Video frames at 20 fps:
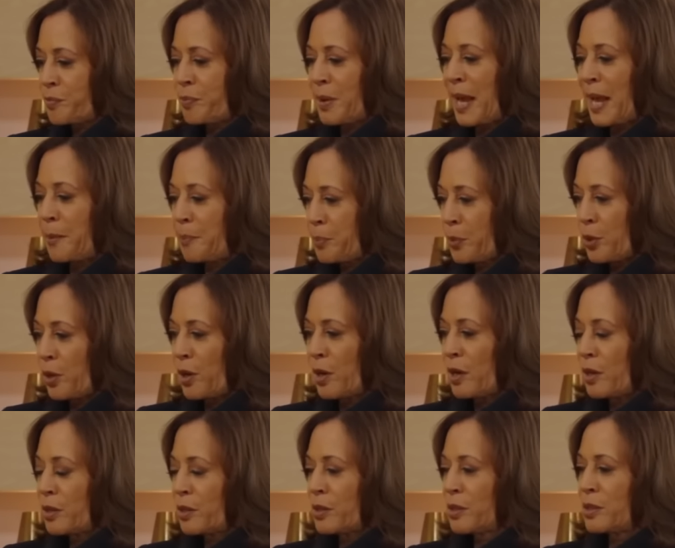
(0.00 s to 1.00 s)

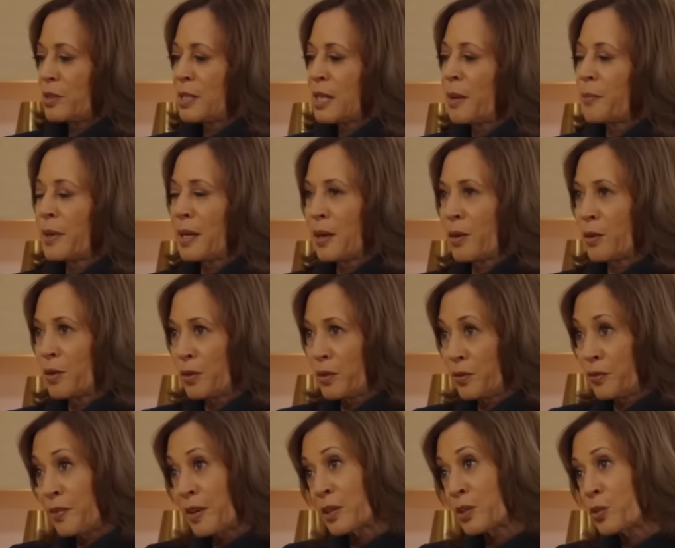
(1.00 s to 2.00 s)
paper. Tell me how it'll
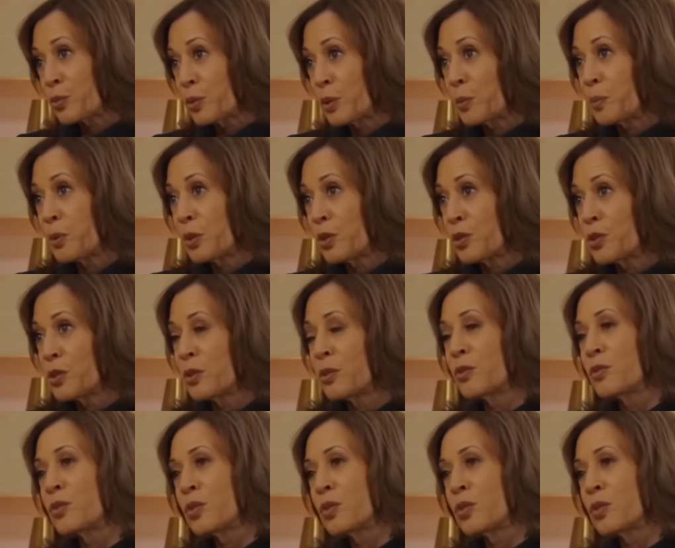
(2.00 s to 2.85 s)
affect a real person.